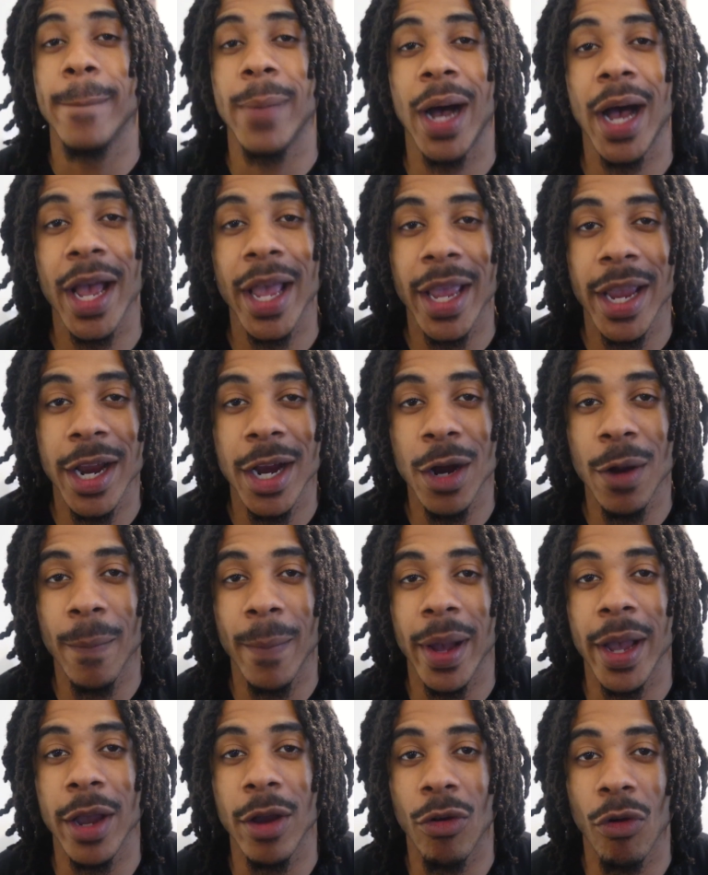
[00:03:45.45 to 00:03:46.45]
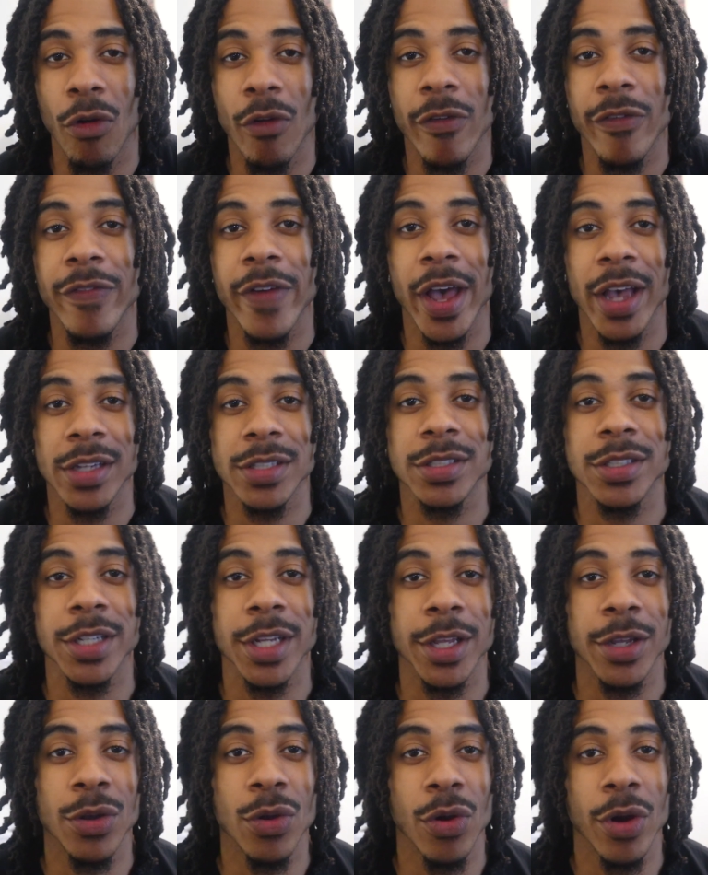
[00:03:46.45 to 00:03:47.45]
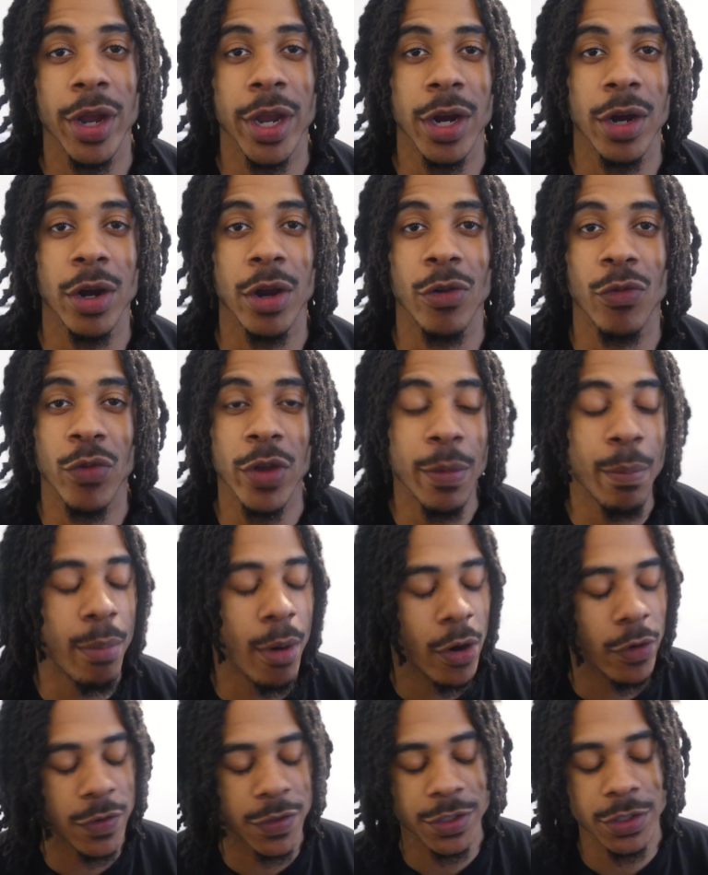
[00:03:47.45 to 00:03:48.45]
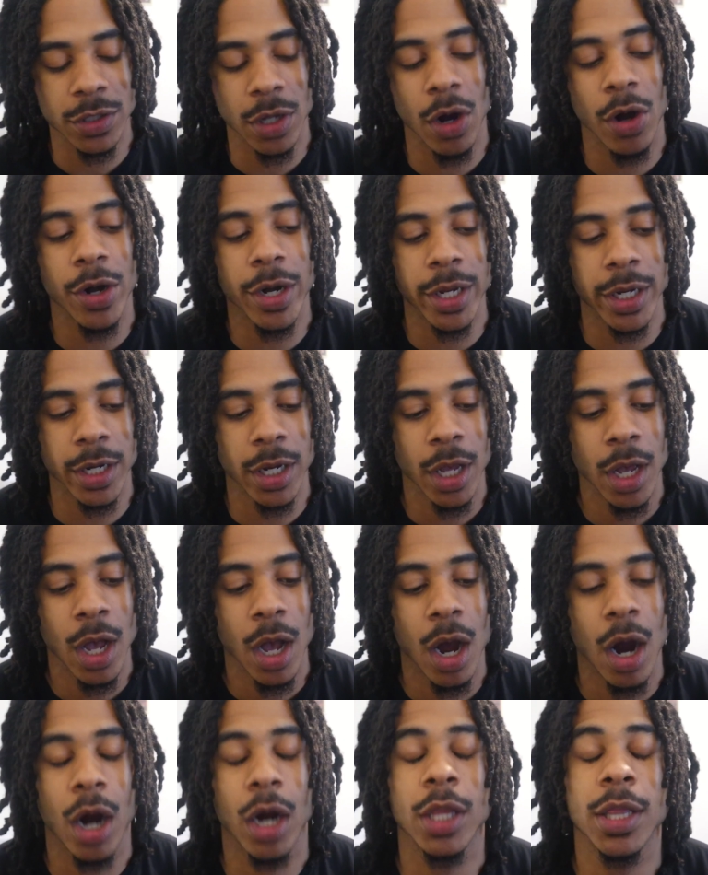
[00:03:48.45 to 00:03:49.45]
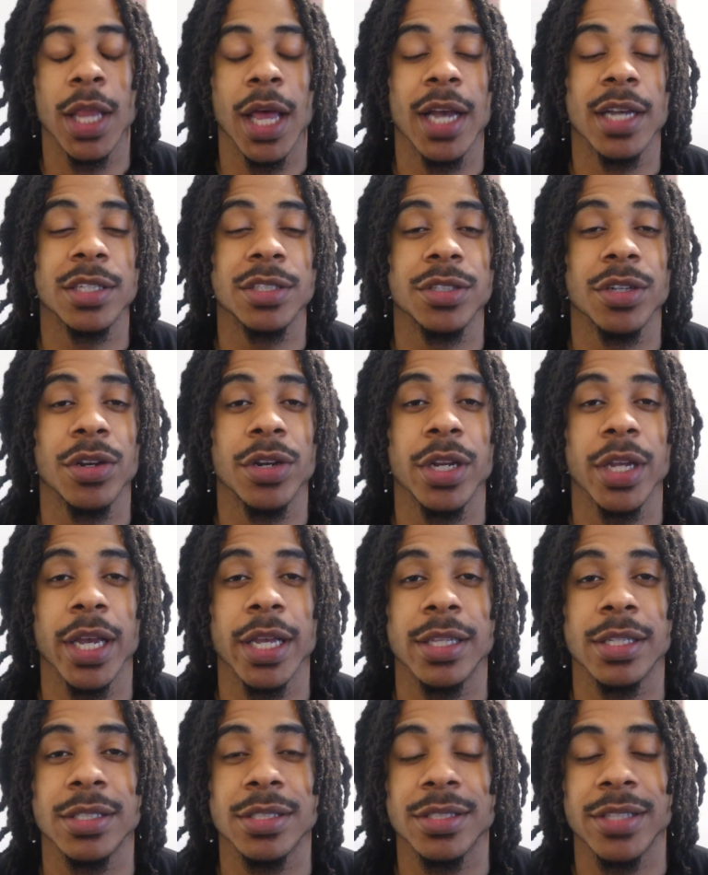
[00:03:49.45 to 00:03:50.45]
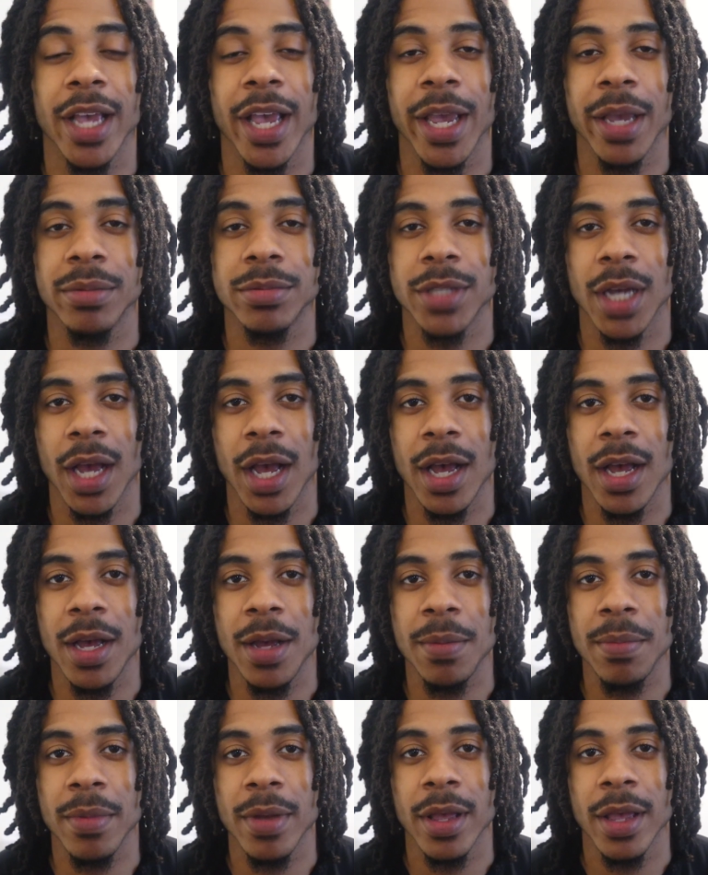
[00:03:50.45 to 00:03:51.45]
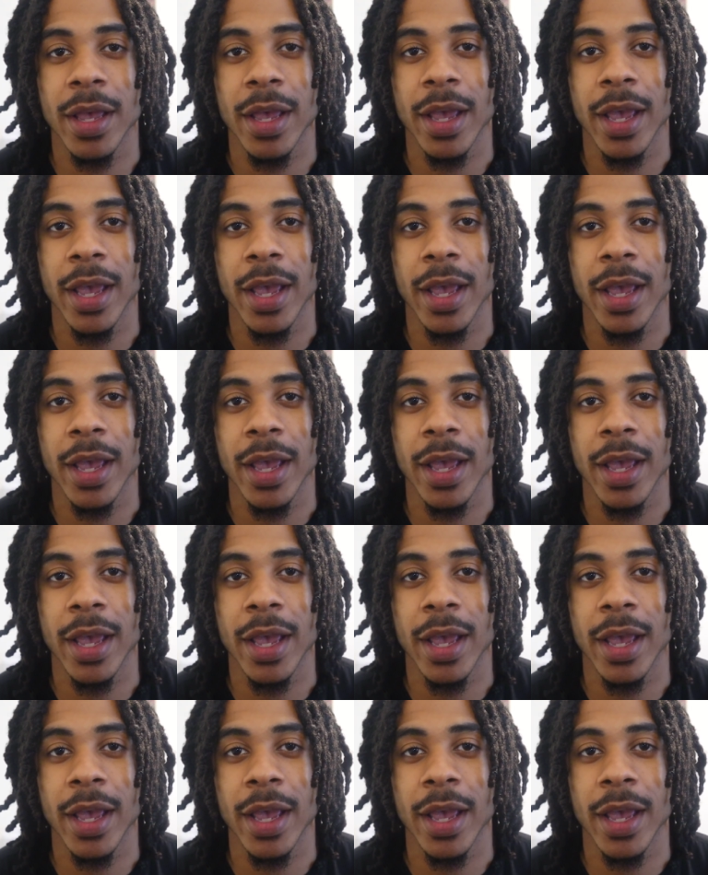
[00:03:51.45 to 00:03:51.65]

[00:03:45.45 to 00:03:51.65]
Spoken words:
My hair might grow faster than your hair. If we both started our lock journey at the same time,